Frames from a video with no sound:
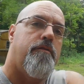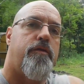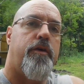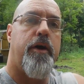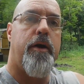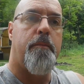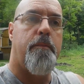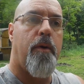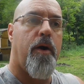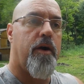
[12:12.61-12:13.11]

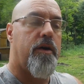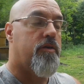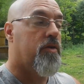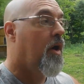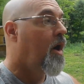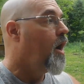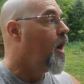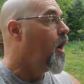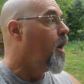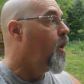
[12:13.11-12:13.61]
Freaking bugs.
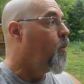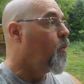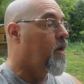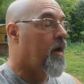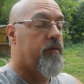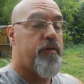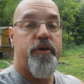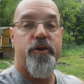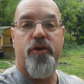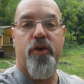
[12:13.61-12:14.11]

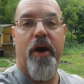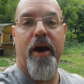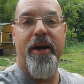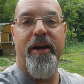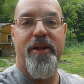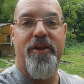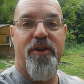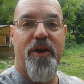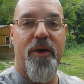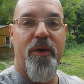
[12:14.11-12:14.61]
Whatever you're
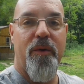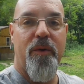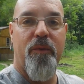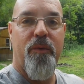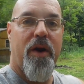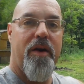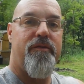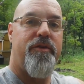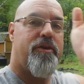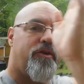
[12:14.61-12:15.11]
trying to do,
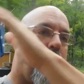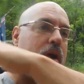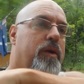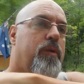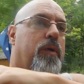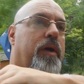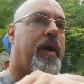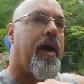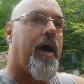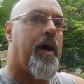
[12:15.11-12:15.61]
whatever you're trying
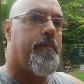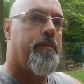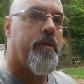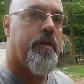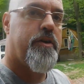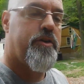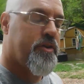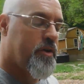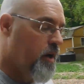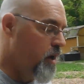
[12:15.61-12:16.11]
to
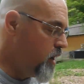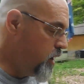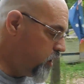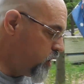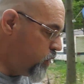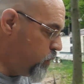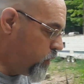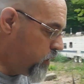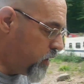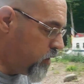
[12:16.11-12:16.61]
accomplish,
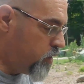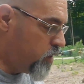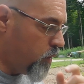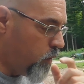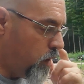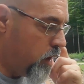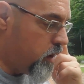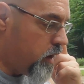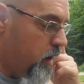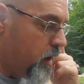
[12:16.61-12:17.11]
you can
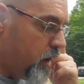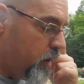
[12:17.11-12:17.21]
do it.